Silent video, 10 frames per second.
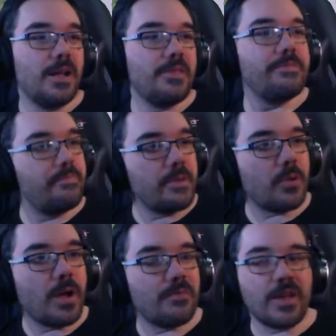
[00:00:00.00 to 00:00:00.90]
people
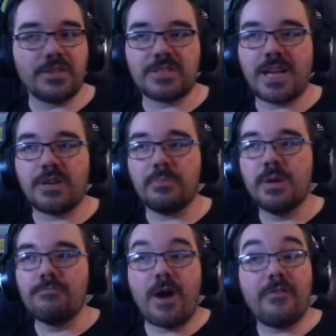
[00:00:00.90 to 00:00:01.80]
hopefully understand them,
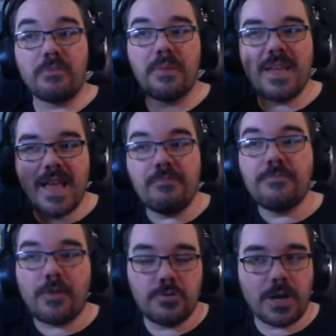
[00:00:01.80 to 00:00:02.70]
rather than me
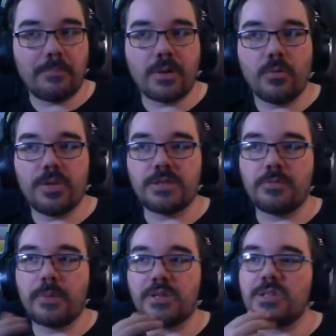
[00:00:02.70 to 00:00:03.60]
info dumping all this
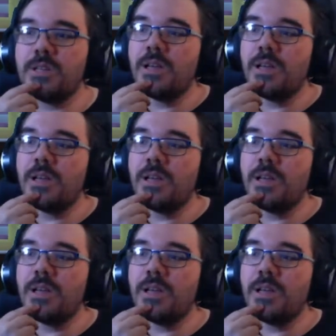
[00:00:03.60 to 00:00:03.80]
information.